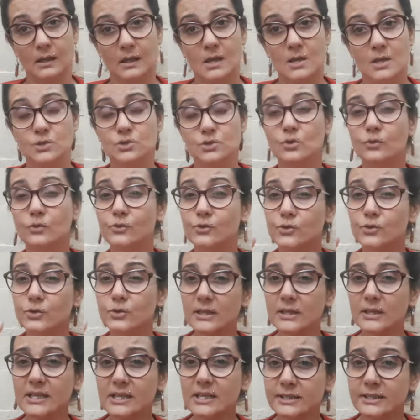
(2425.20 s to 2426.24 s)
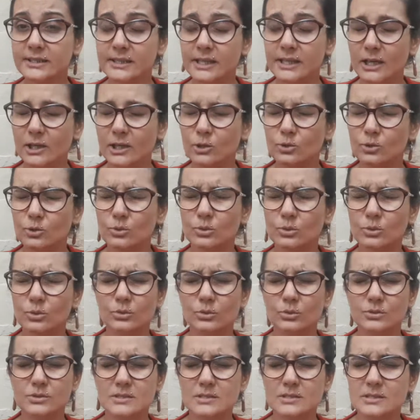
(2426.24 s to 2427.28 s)
So really
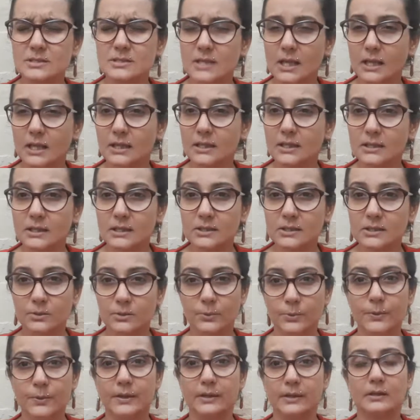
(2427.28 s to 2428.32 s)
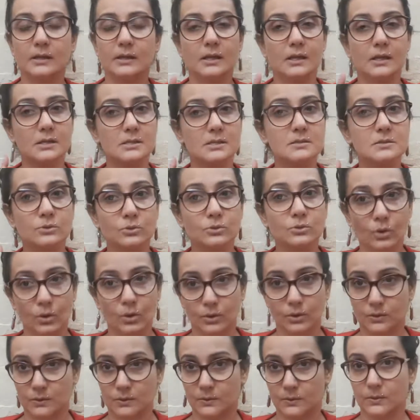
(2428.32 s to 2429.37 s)
yellow, stinky urine is
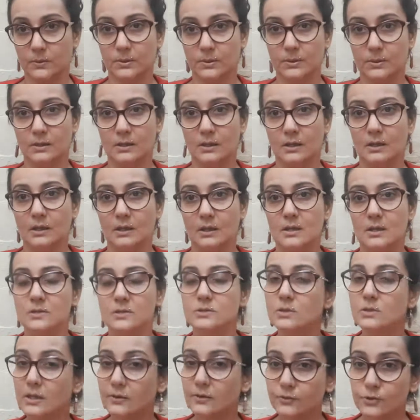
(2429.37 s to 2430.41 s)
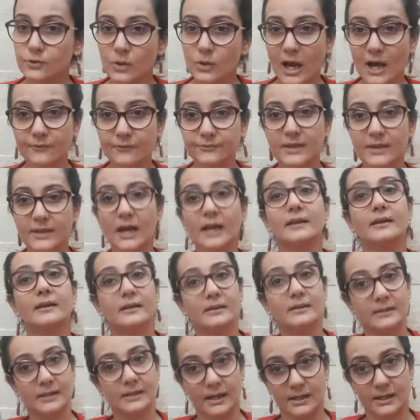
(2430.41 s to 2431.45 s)
not good. So if you have that,
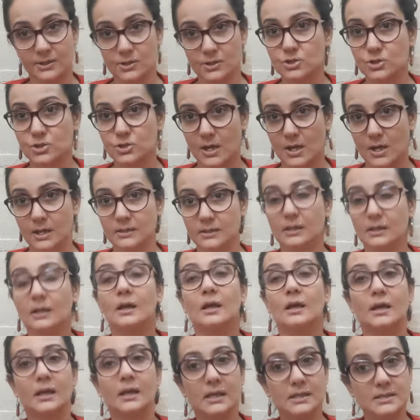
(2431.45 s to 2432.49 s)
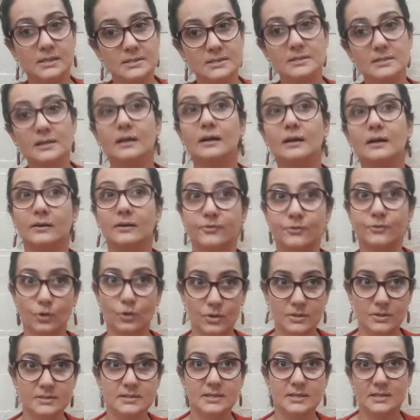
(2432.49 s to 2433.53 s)
get it checked. It's of
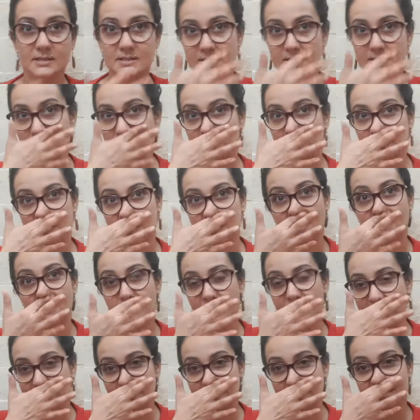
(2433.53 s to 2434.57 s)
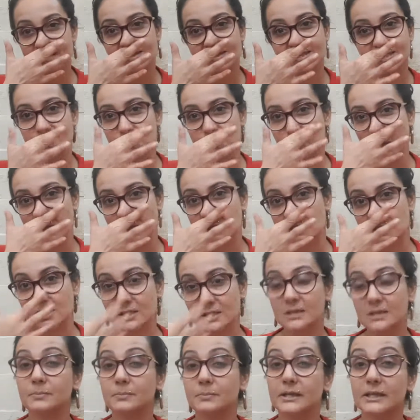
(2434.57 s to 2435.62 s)
course it's a medical
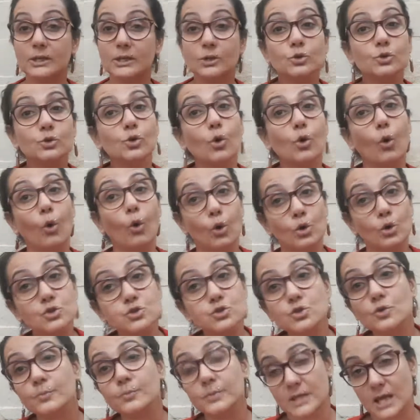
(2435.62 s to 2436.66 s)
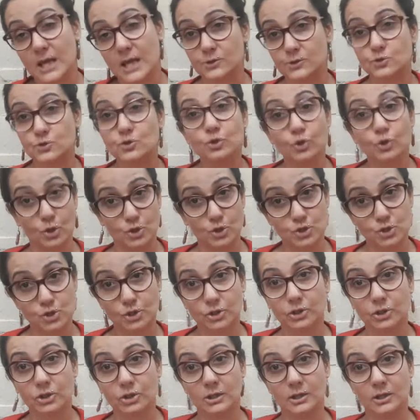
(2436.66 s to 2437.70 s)
situation, but it could also be
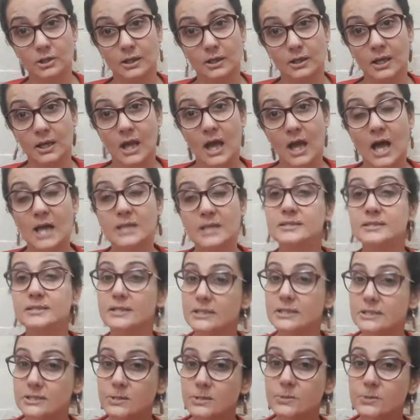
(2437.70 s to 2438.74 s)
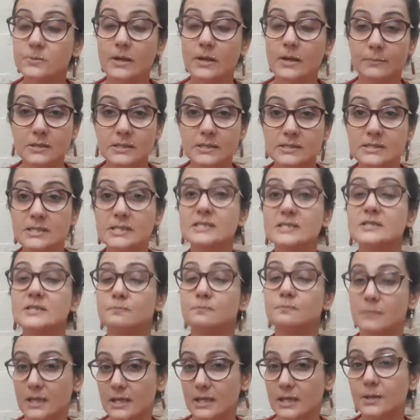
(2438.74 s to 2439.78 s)
astrological. And certain remedies
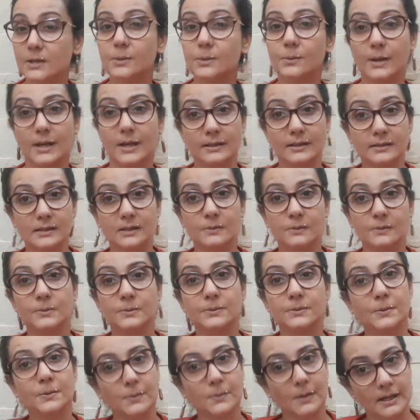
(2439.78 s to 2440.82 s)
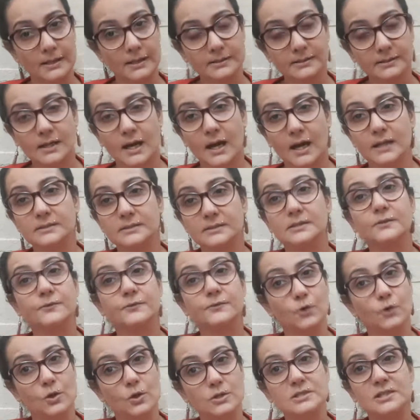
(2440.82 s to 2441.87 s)
may correct it with the right diet, and of
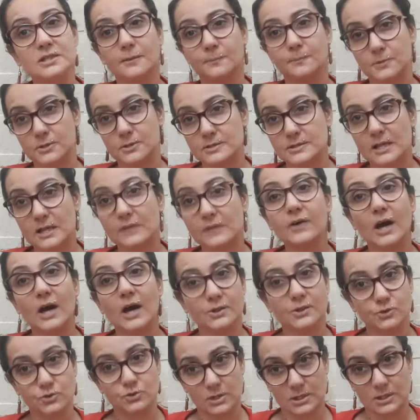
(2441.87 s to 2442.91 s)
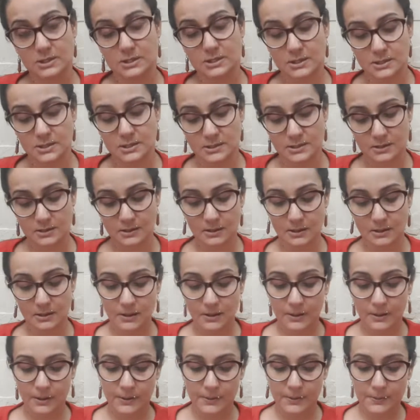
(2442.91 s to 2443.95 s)
course keep yourself hydrated,
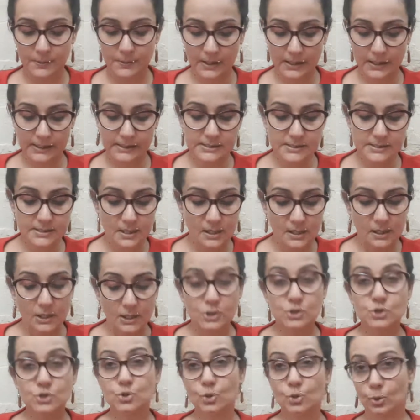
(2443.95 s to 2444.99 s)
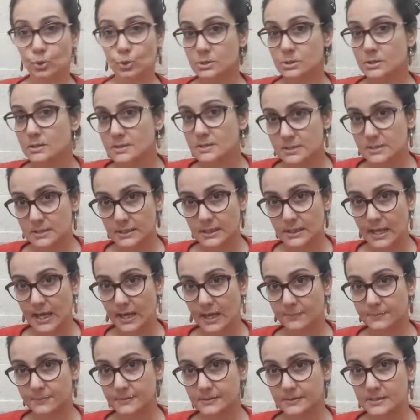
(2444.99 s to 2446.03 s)
right? Jaundice can
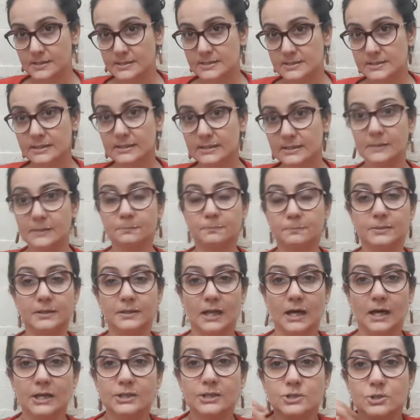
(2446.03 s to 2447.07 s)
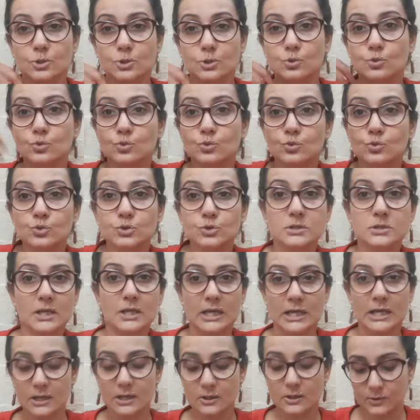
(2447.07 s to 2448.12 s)
happen easily, blood
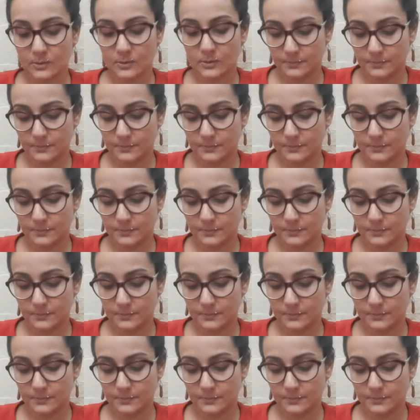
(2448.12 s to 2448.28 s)
oozing,